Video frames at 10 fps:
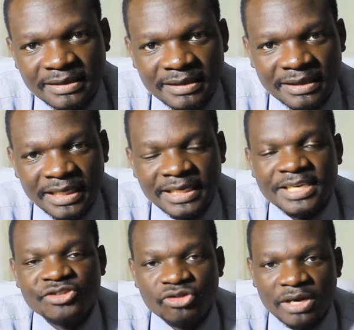the
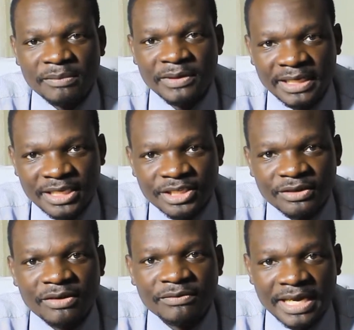industrial application
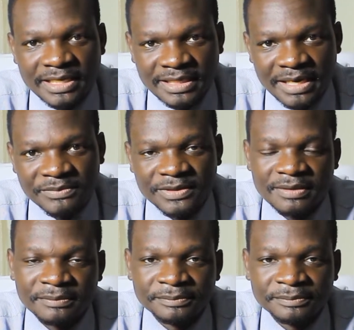of enzymes.